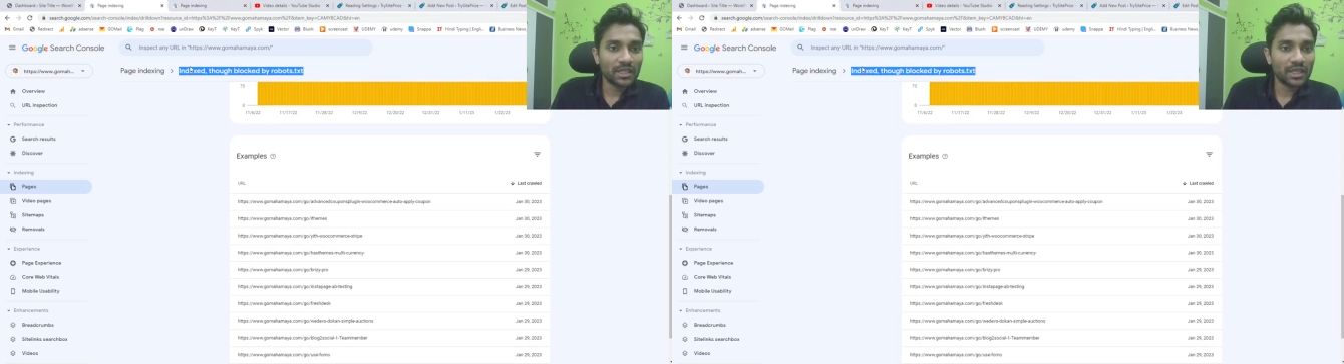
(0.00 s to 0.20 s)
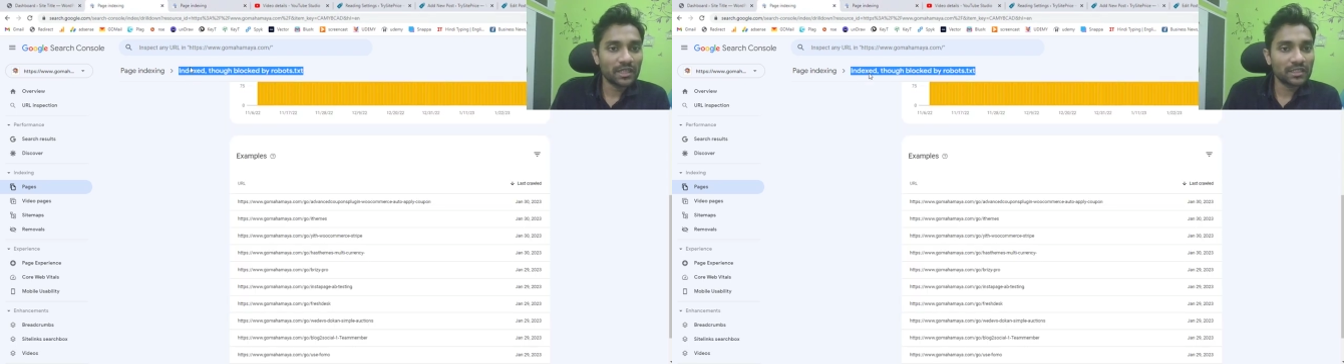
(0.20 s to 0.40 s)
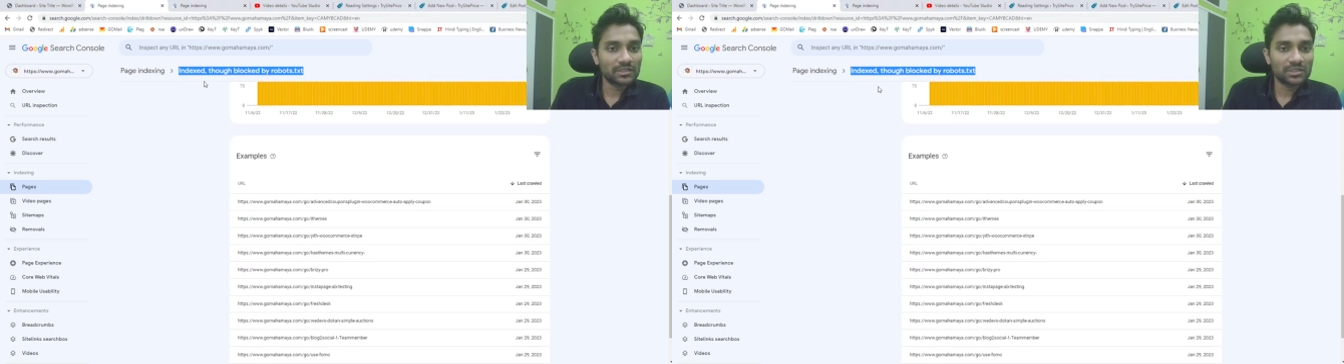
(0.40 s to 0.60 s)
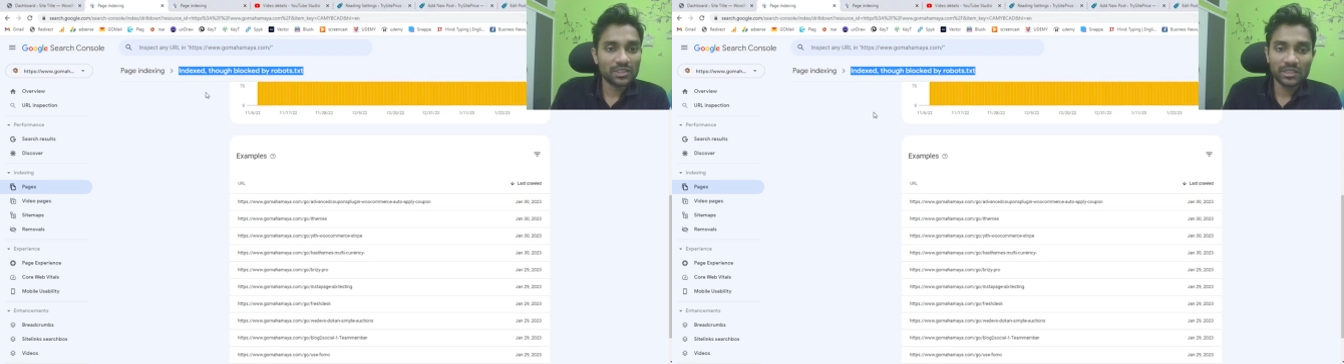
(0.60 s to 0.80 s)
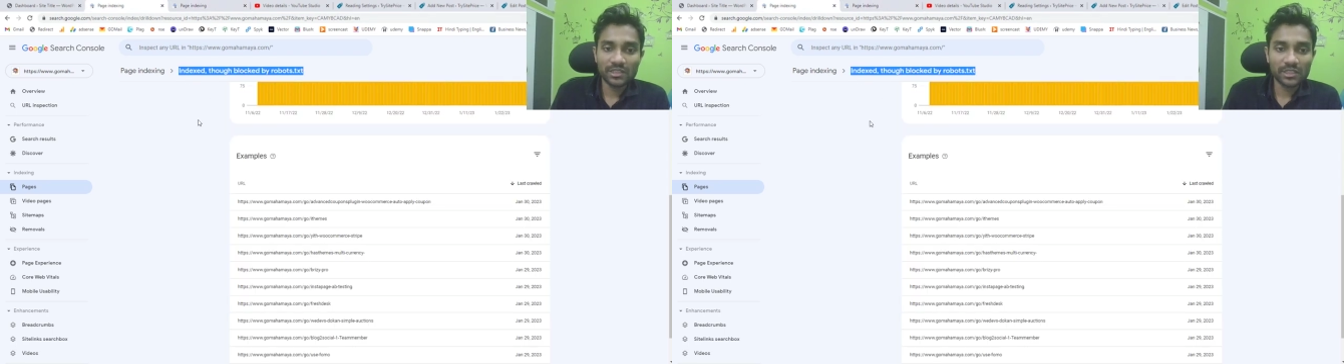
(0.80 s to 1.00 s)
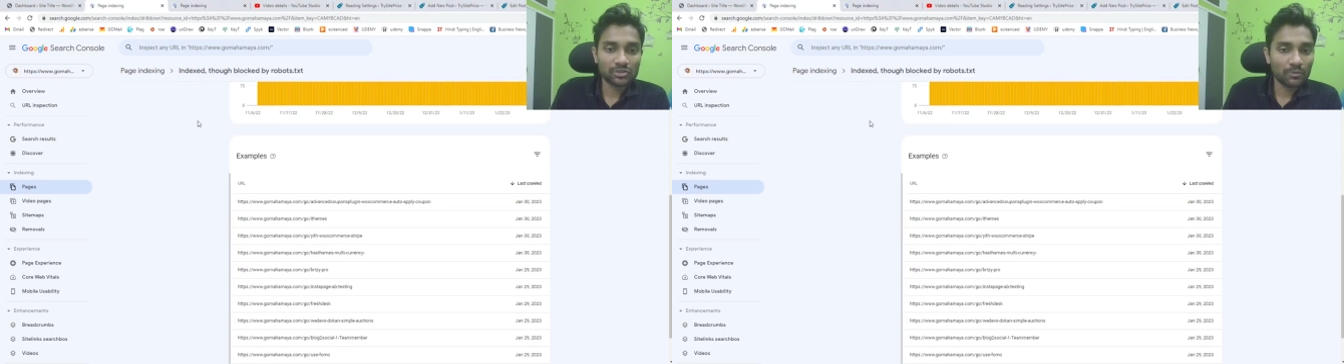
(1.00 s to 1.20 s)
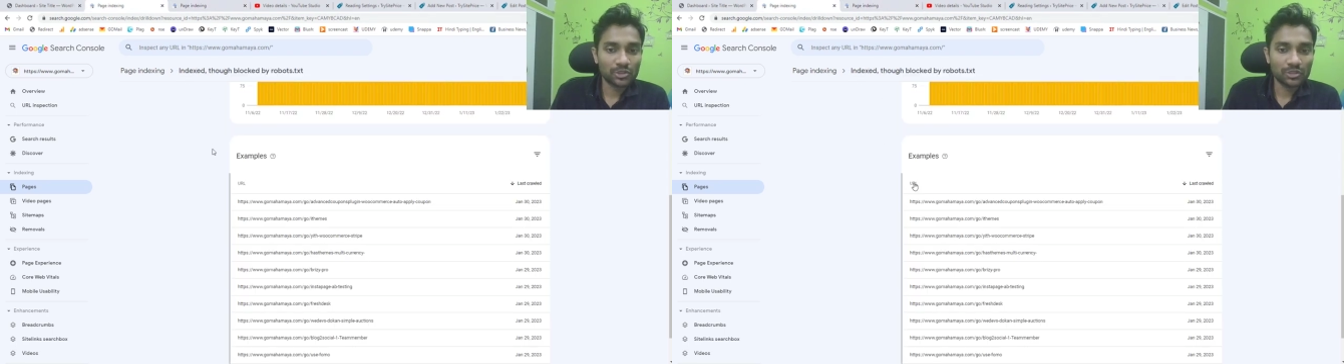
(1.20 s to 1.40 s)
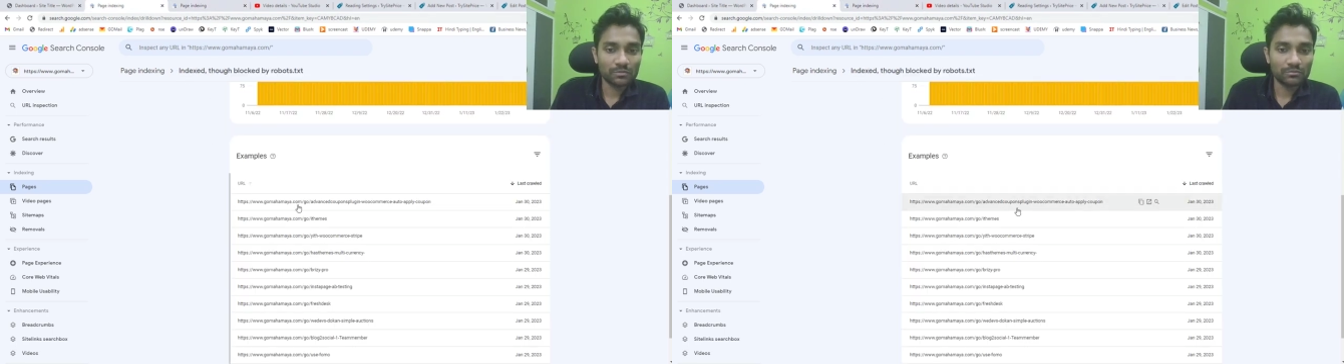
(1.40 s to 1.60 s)
Here it's index
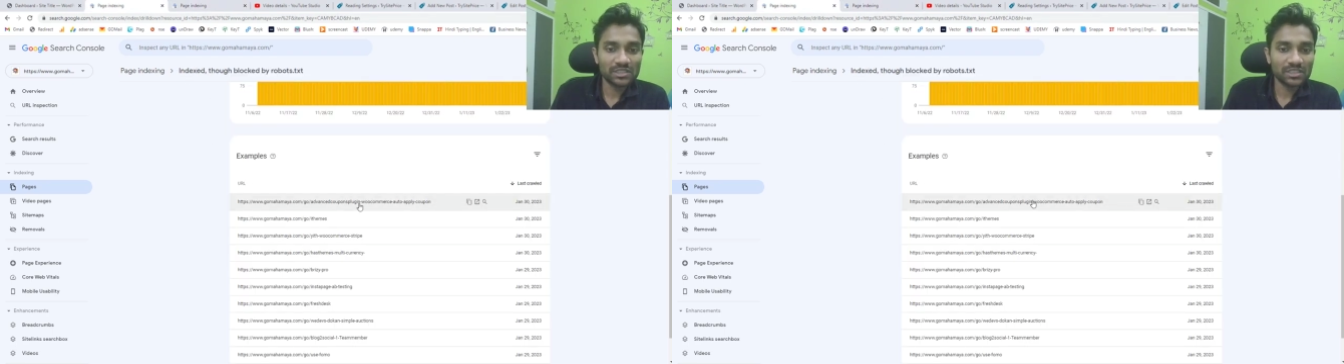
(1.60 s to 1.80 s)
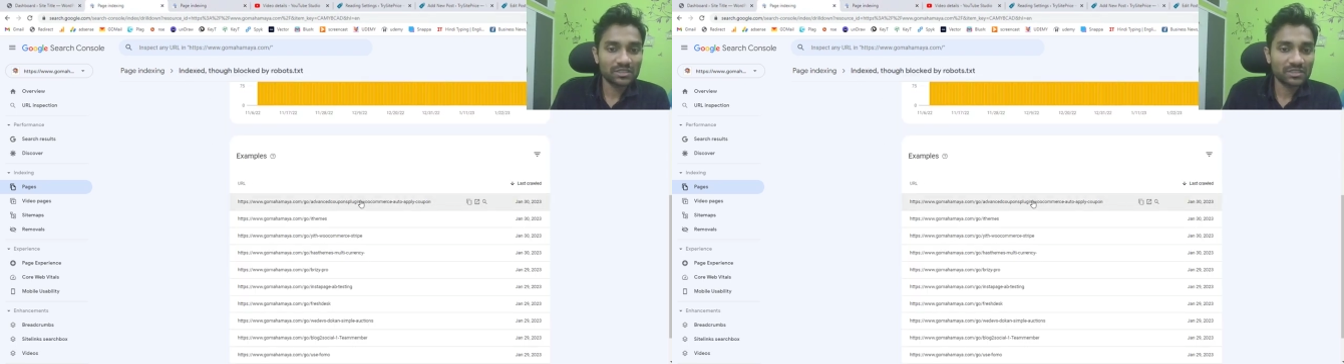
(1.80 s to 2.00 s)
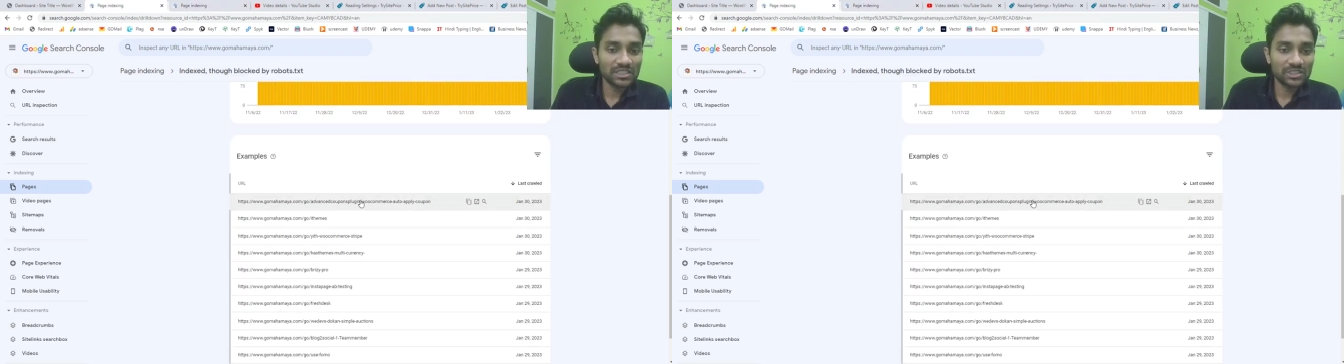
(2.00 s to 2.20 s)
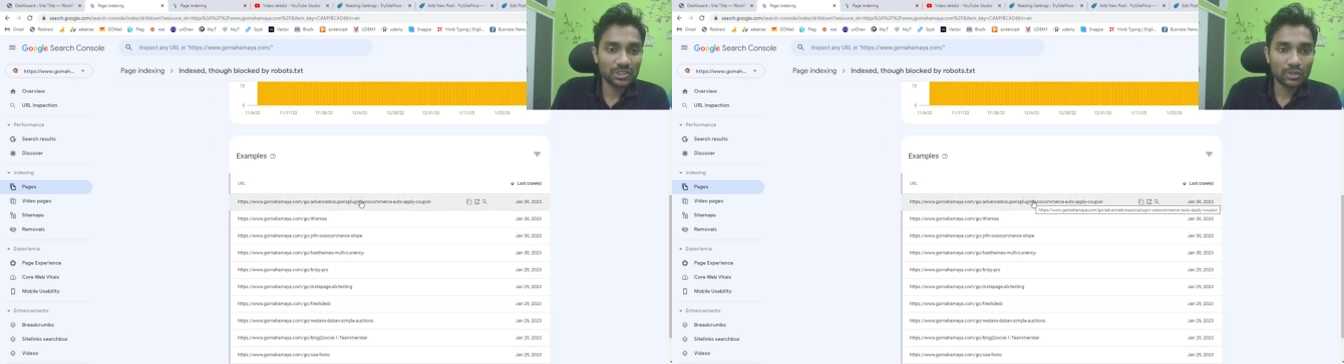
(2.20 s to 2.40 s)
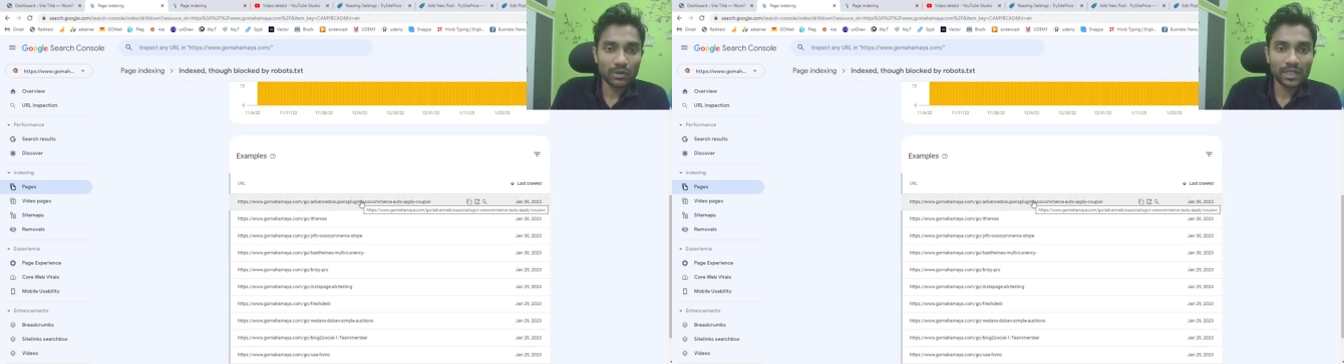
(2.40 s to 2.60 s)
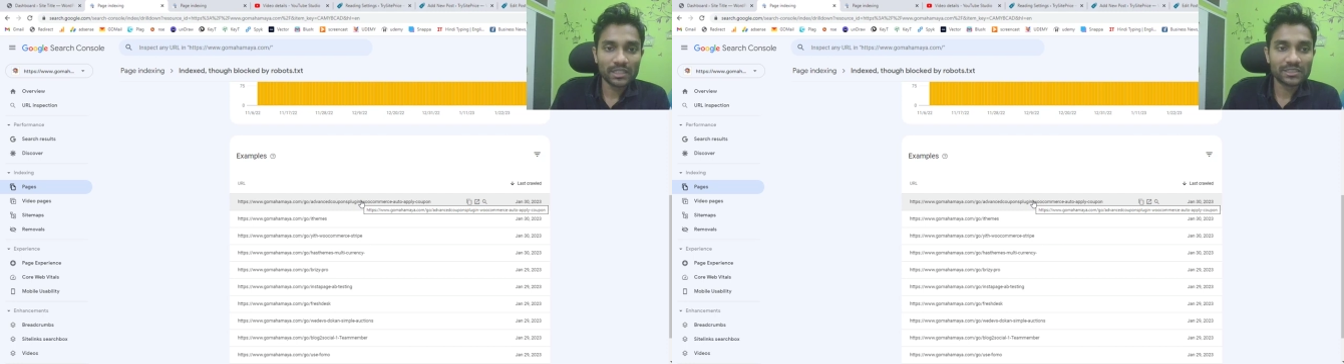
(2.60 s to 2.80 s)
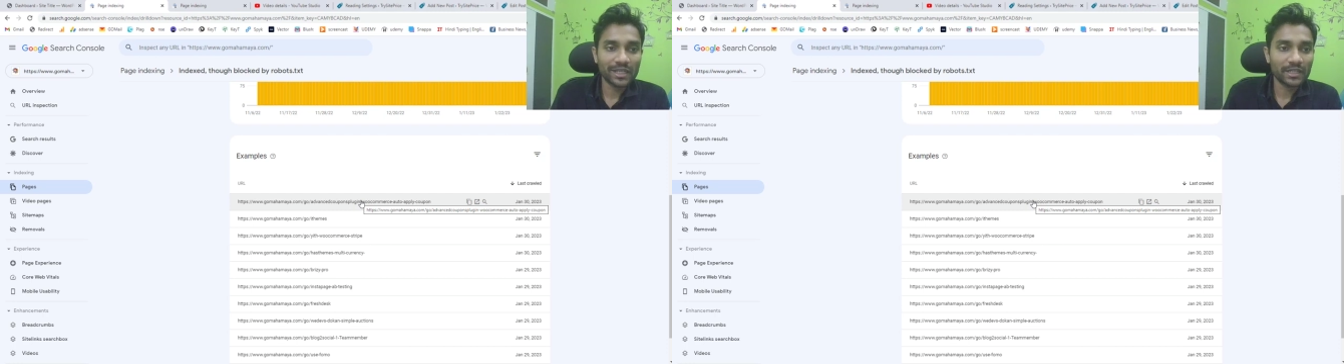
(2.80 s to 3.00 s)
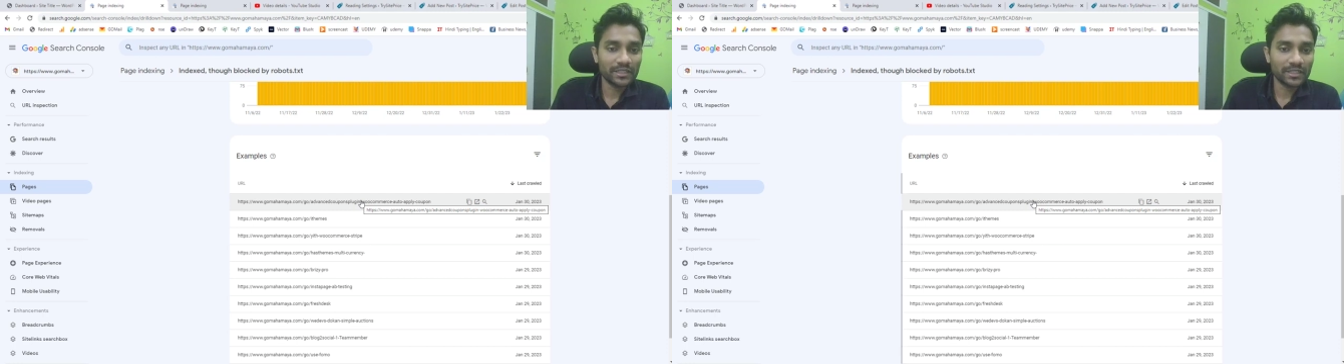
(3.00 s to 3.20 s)
option, means these U R Ls are
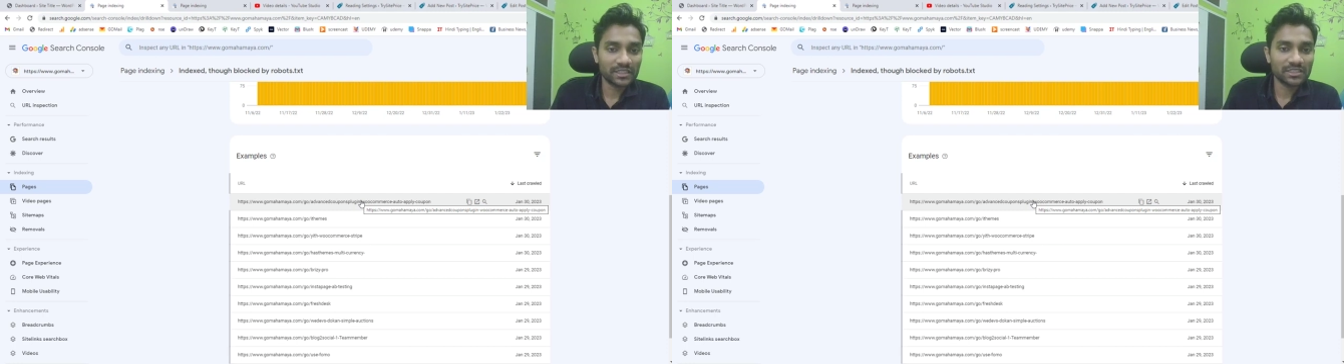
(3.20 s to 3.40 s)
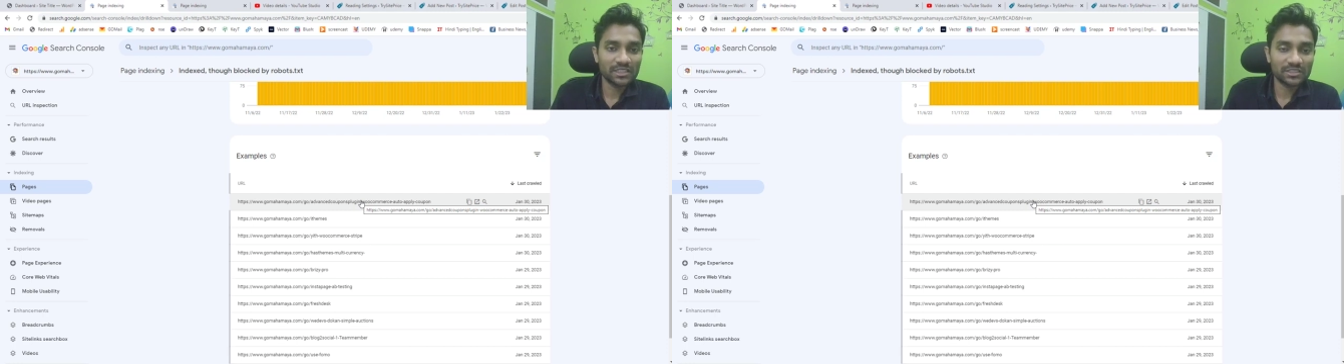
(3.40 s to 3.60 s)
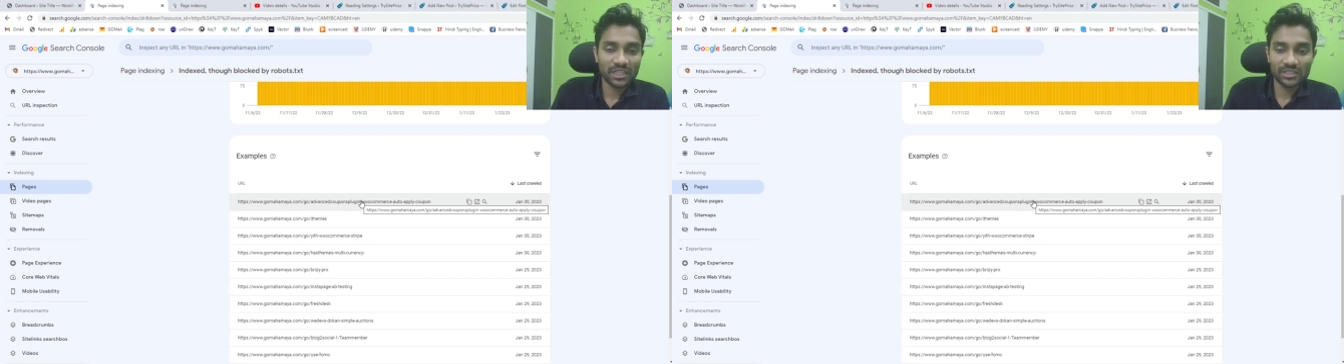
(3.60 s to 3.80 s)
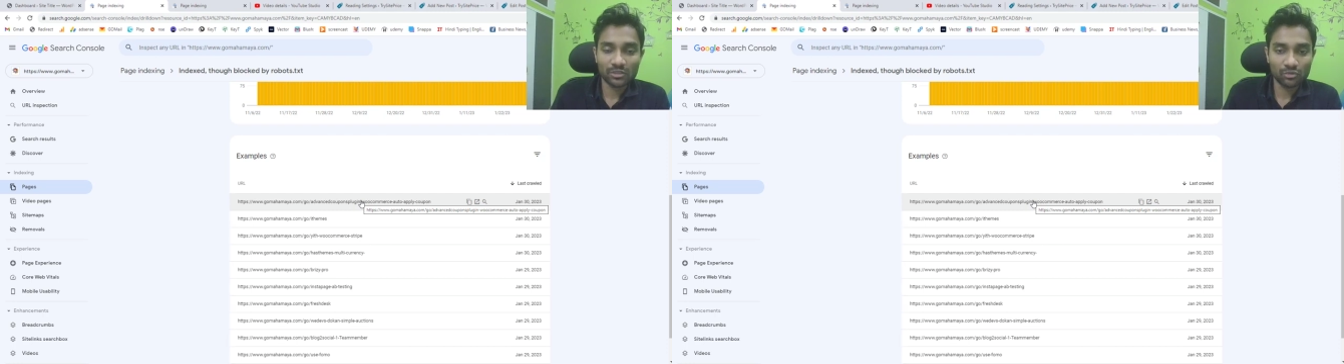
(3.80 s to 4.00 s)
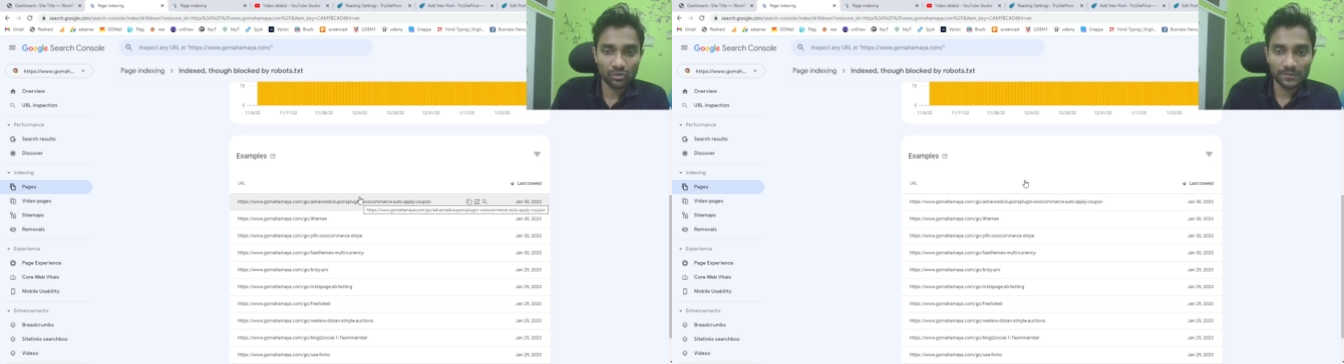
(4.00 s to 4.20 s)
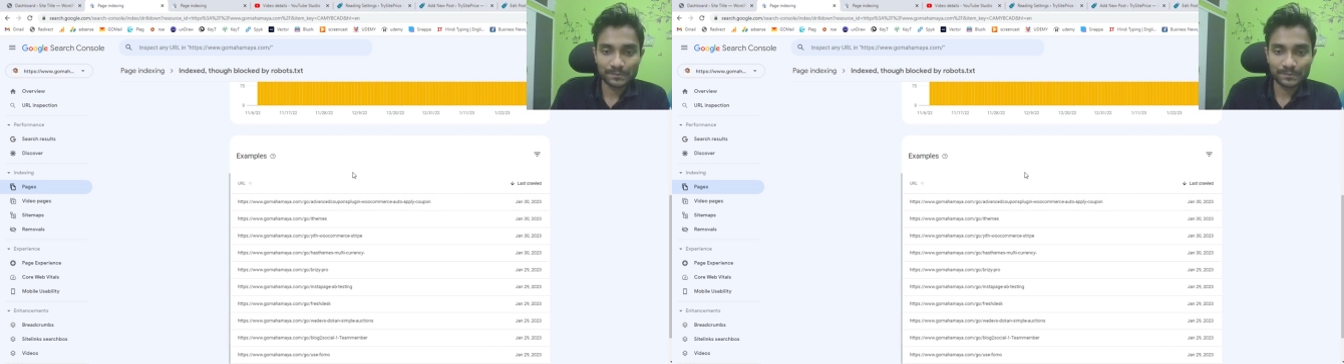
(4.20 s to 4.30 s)
indexed inside the Google.